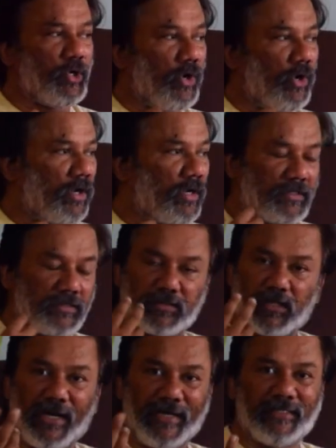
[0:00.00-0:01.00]
or
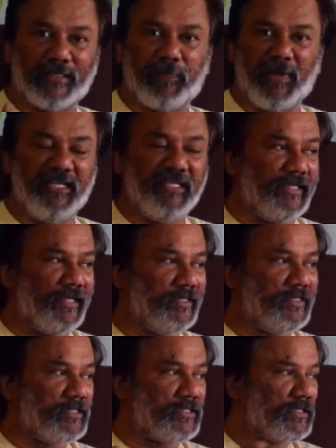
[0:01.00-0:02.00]
other
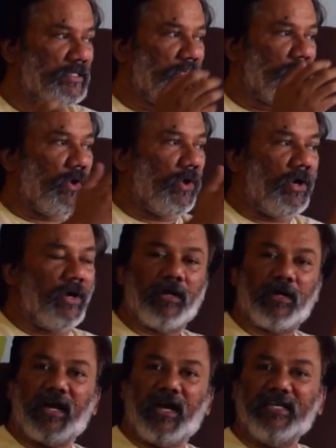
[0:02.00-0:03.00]
painkillers
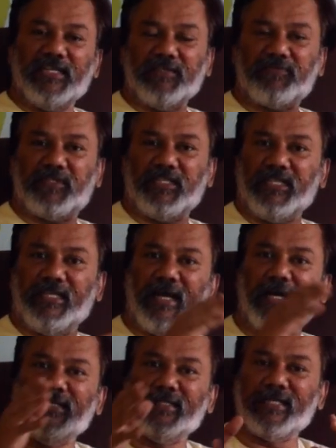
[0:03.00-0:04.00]
or IFT
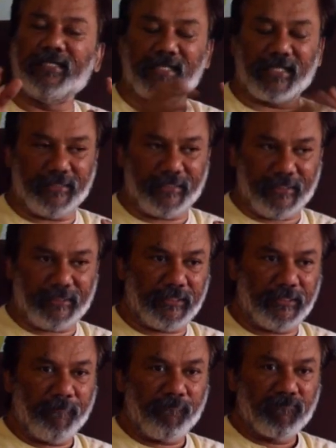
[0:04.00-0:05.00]
and things like
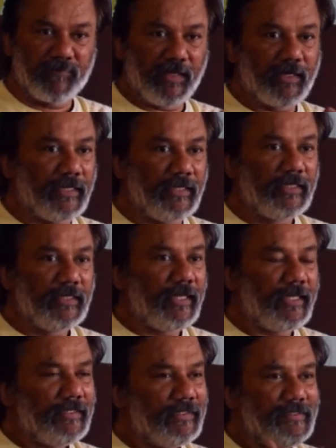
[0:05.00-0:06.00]
that, right?
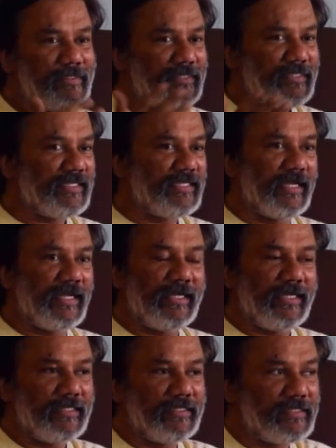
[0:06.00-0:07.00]
This is
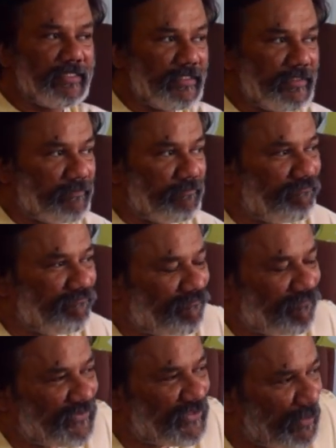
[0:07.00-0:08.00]
a
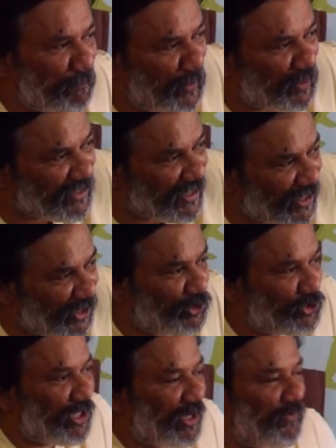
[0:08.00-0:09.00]
simple thing you should